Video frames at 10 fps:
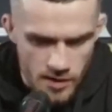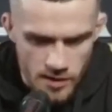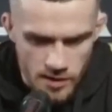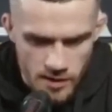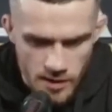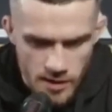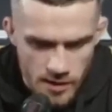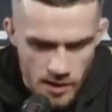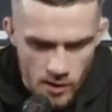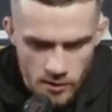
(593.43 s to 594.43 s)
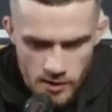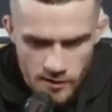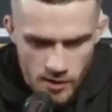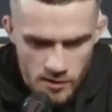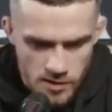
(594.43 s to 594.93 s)
And you know,
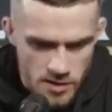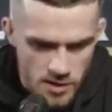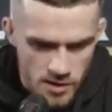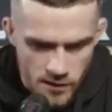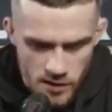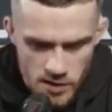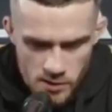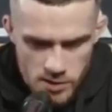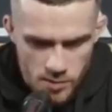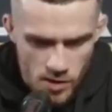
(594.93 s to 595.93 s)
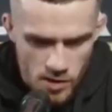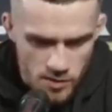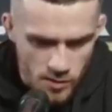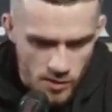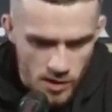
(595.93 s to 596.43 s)
even though it's an individual
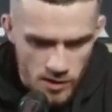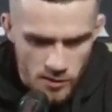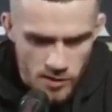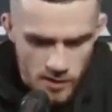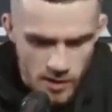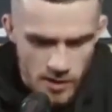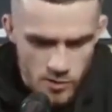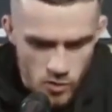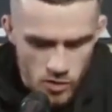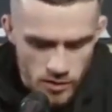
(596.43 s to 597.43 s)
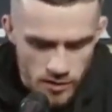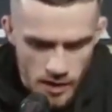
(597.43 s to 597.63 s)
sport, we're all doing it as one,